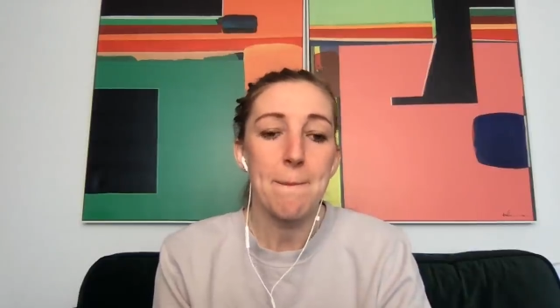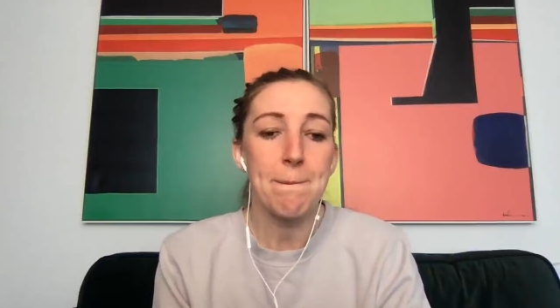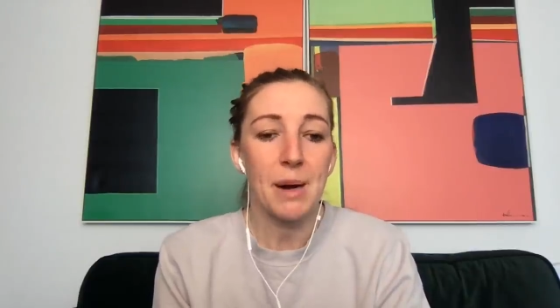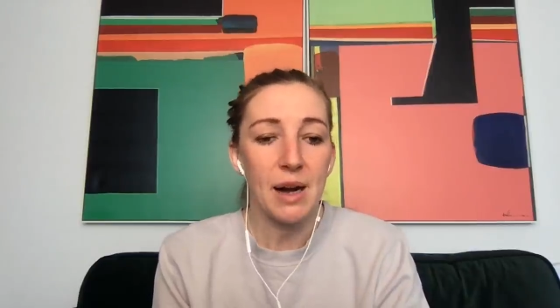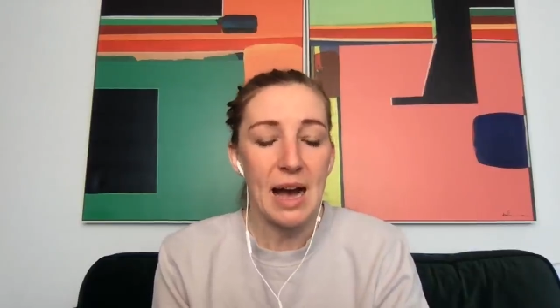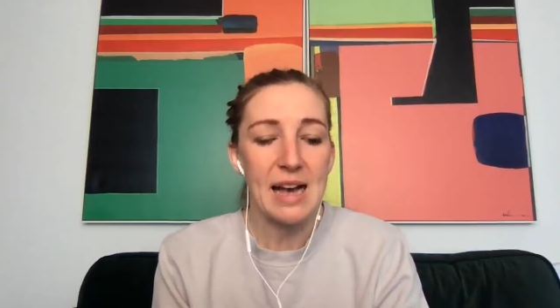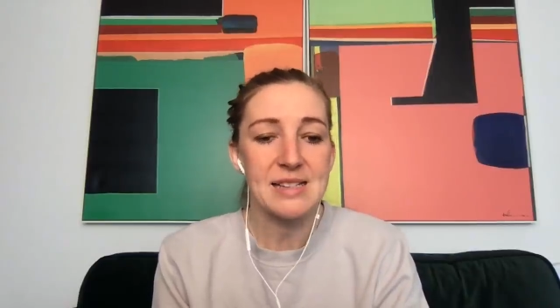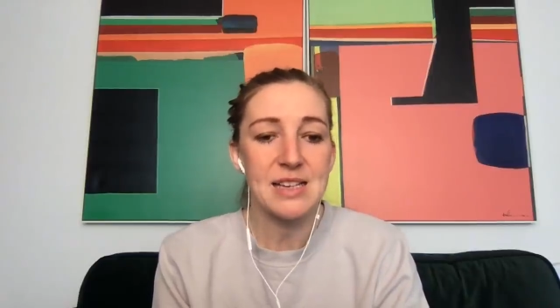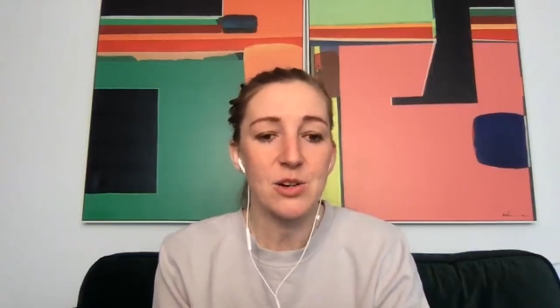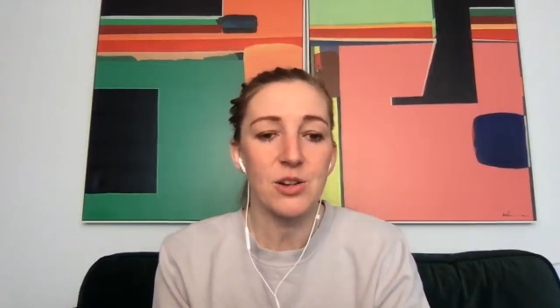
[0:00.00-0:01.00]
But has
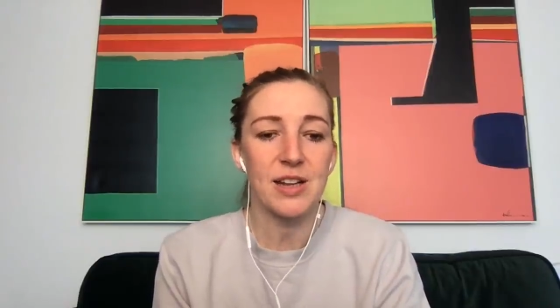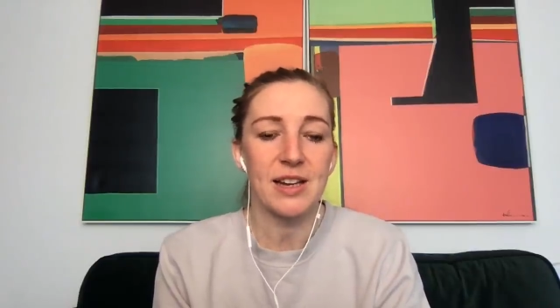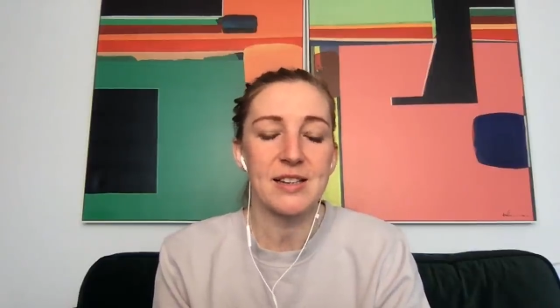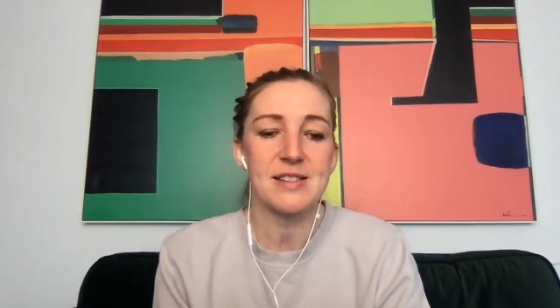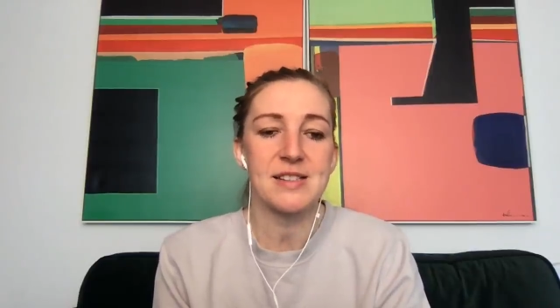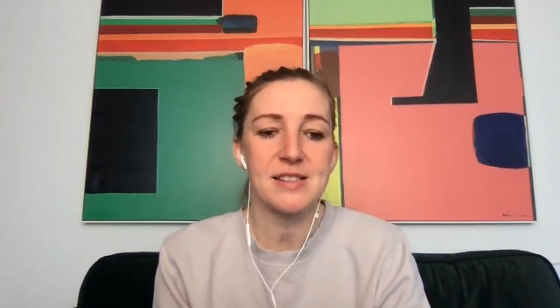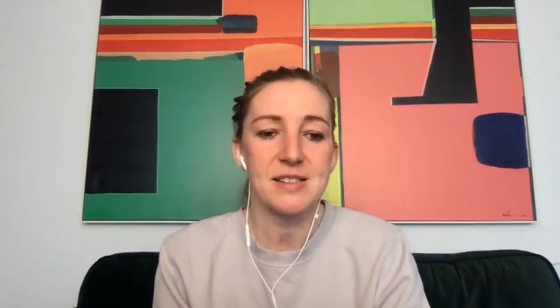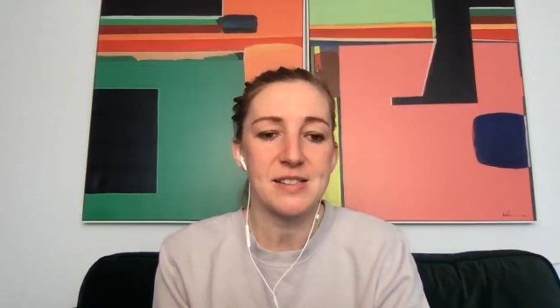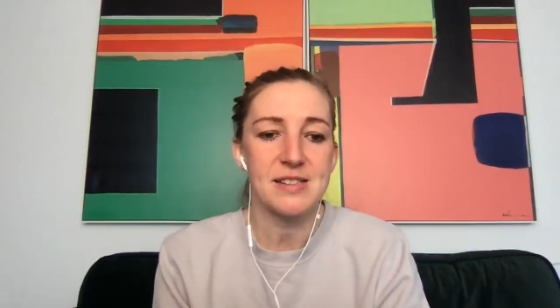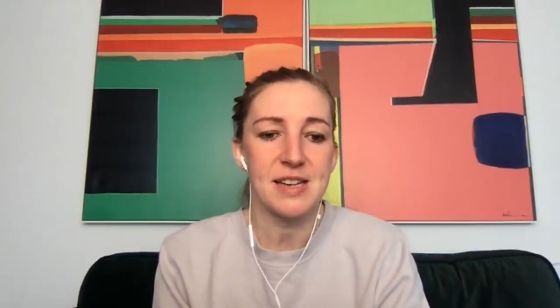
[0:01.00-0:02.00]
he got that
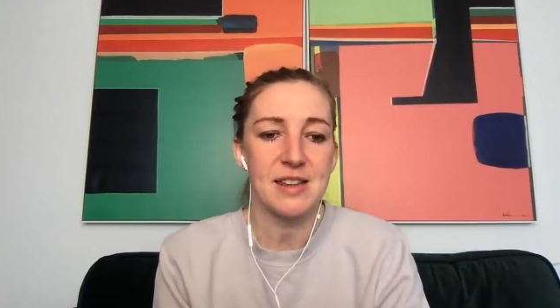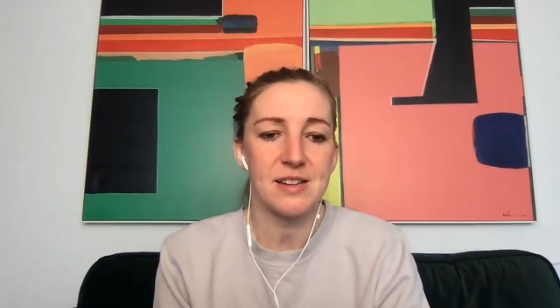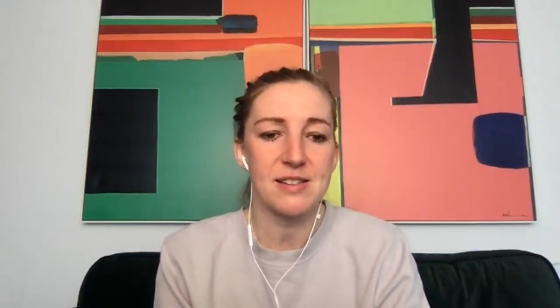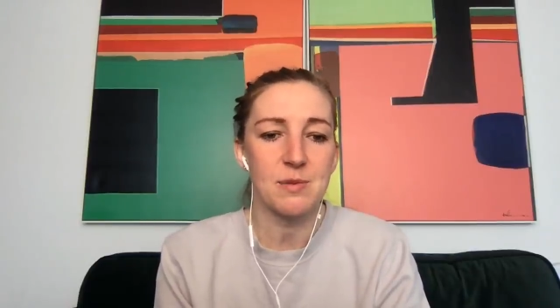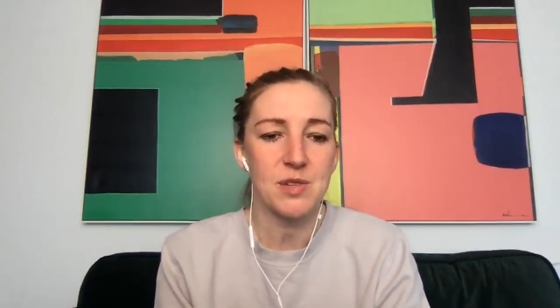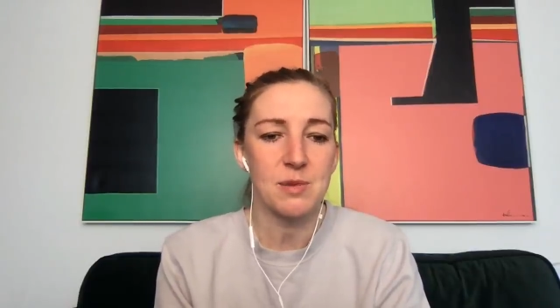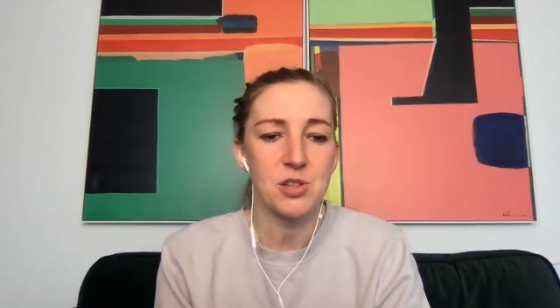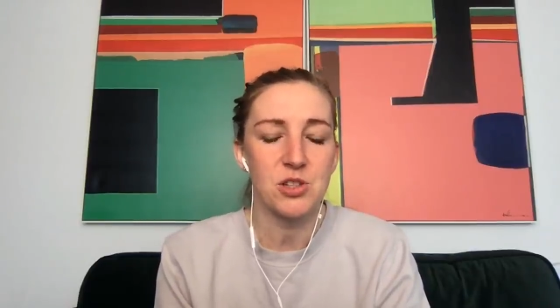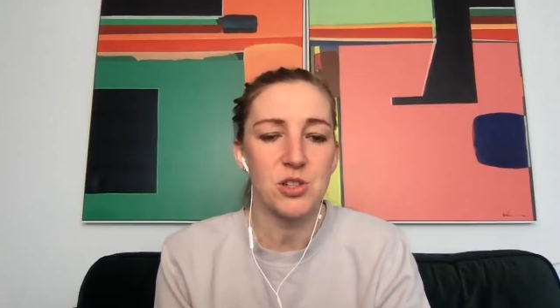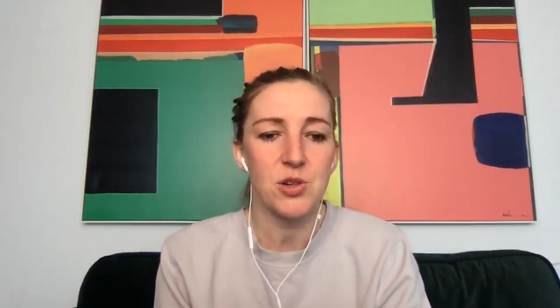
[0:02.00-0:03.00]
consistency that sometimes
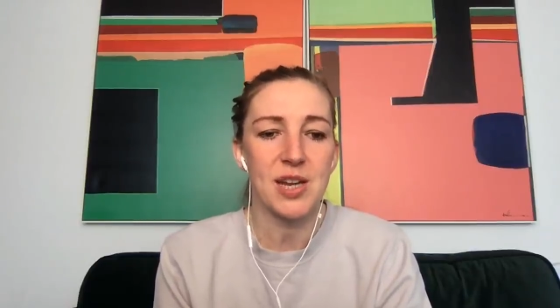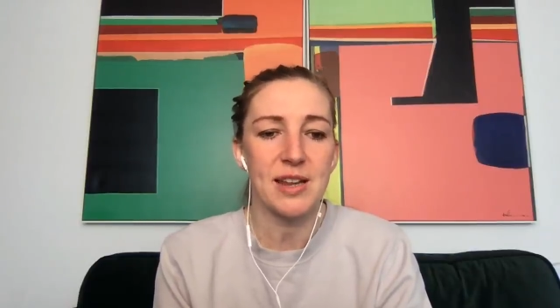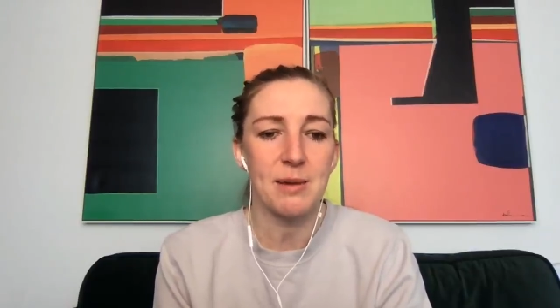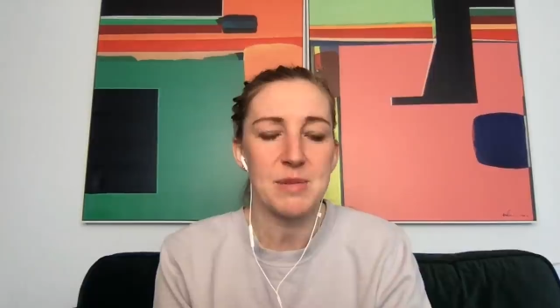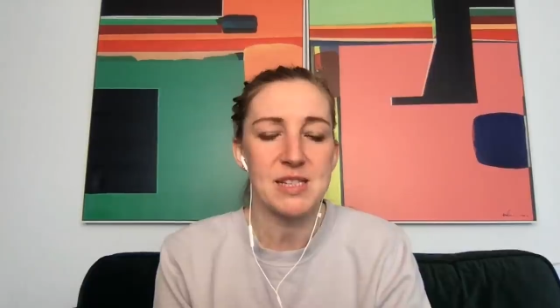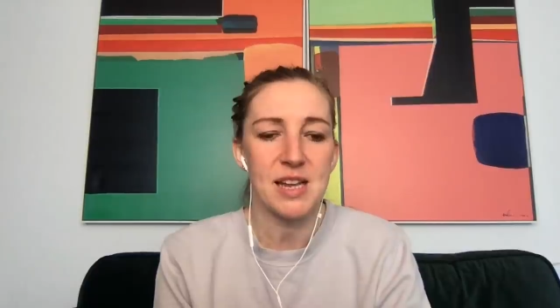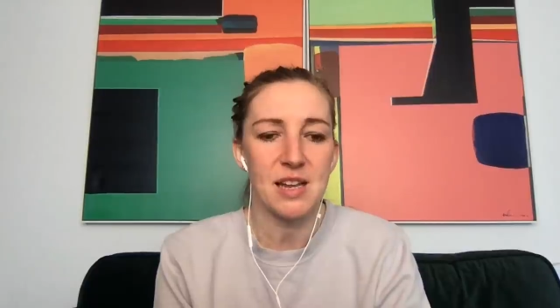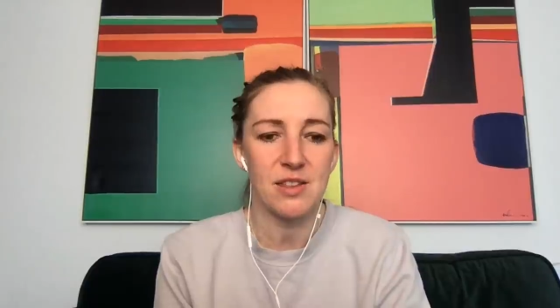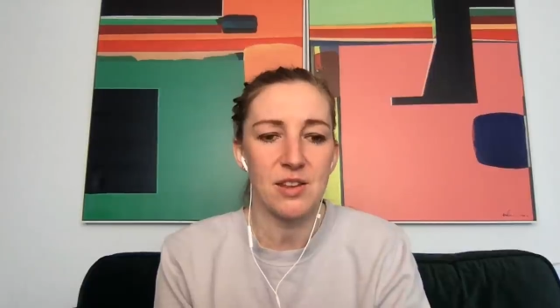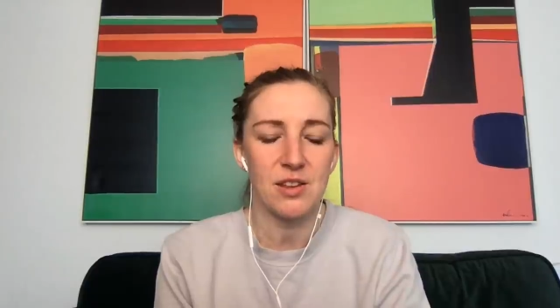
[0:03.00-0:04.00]
you do get that mistake that,